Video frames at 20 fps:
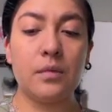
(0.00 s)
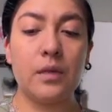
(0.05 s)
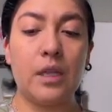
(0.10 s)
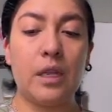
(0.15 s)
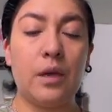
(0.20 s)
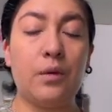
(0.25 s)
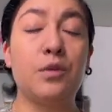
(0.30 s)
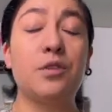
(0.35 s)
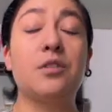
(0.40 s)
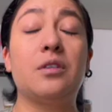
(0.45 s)

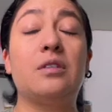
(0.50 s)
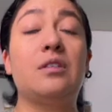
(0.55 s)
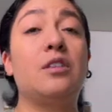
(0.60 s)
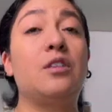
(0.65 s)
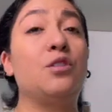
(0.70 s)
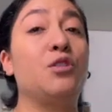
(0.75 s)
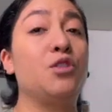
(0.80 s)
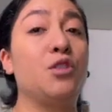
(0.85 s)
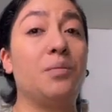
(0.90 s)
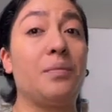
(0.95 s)
was a little
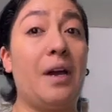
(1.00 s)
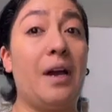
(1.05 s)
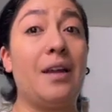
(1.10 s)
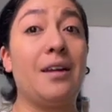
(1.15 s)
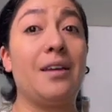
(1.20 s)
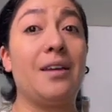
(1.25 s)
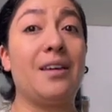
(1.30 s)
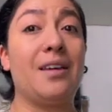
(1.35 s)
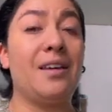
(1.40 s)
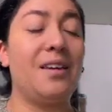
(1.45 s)

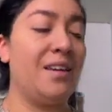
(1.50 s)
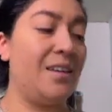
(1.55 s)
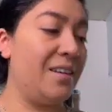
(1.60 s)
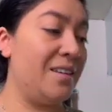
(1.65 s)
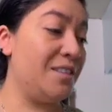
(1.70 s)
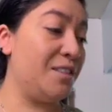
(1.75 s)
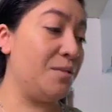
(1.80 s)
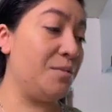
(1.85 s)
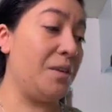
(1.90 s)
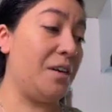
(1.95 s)
traumatic,
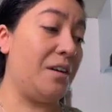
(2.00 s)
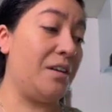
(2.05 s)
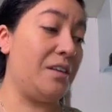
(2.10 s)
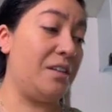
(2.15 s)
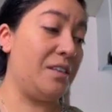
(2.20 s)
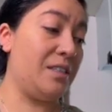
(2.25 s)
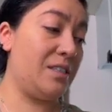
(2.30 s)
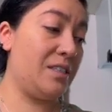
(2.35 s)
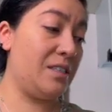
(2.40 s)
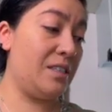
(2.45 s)
to be
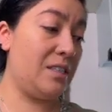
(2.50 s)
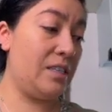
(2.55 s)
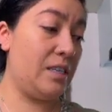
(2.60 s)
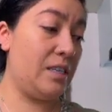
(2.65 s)
honest.